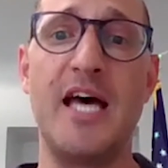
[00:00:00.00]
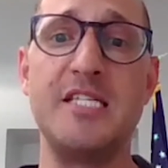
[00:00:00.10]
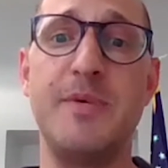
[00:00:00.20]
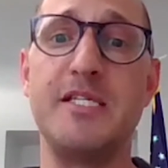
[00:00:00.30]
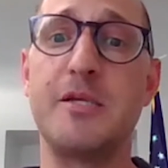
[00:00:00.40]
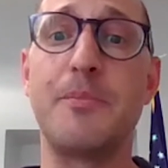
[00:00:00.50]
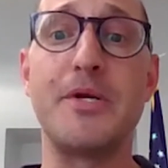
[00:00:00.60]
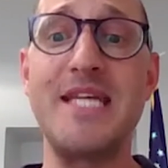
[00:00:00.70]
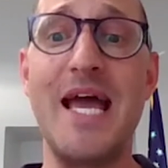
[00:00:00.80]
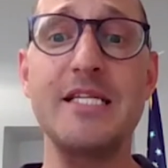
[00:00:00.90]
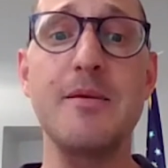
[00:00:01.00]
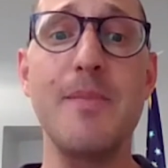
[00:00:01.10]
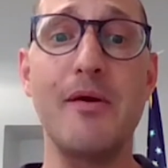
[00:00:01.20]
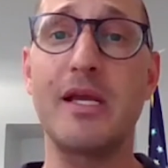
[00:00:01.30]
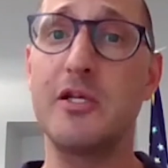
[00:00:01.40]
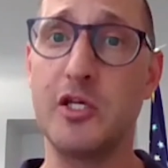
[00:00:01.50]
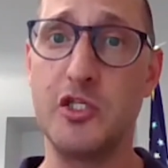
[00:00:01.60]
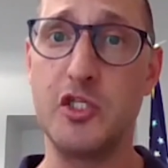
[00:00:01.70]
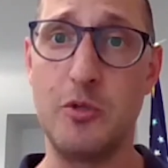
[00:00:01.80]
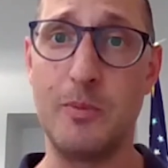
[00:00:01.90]
has been to protect American
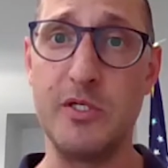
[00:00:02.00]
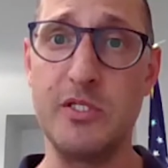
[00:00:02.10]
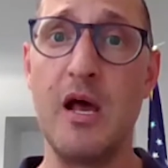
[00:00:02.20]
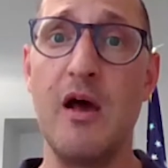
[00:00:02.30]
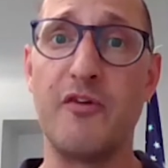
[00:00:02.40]
consumers